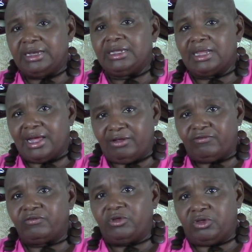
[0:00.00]
Any
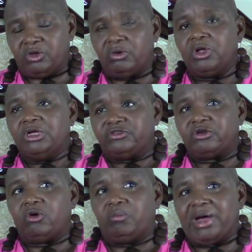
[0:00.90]
life.
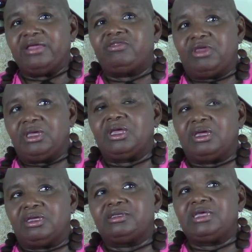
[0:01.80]
So my thing
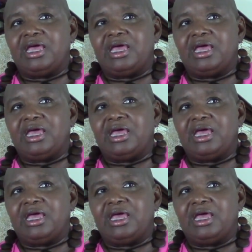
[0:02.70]
is,